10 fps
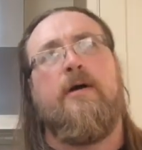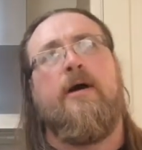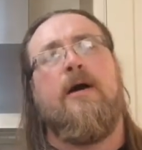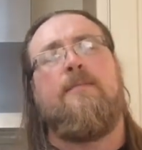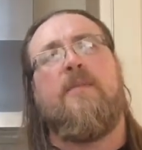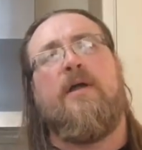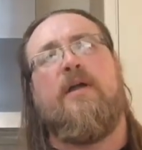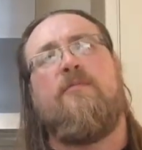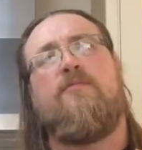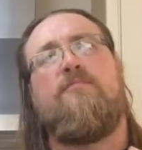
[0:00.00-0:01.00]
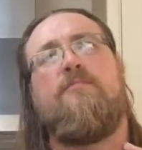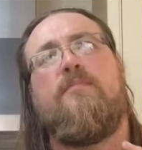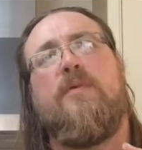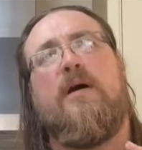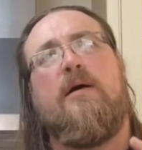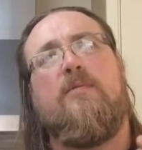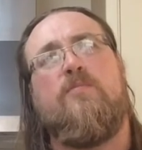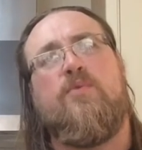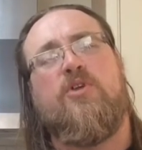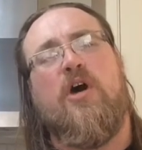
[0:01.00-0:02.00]
And I've
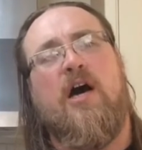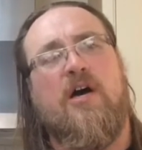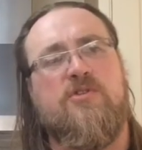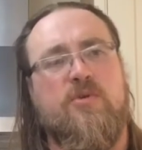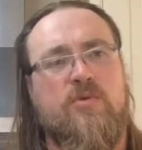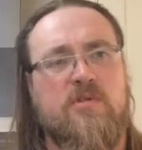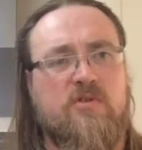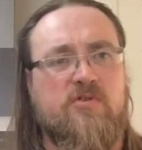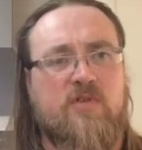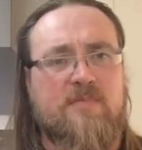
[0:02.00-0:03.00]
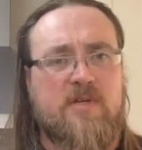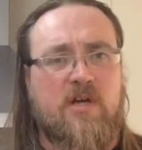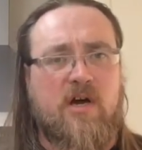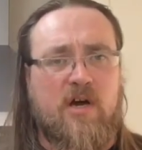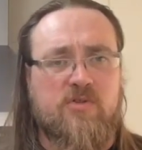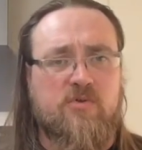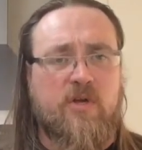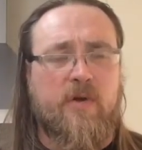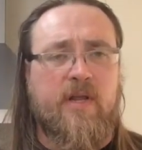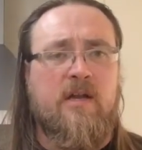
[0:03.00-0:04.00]
kahatu, there's 100 grams of kahatu
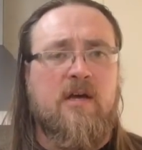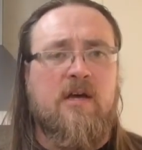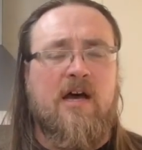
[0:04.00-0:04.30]
going in.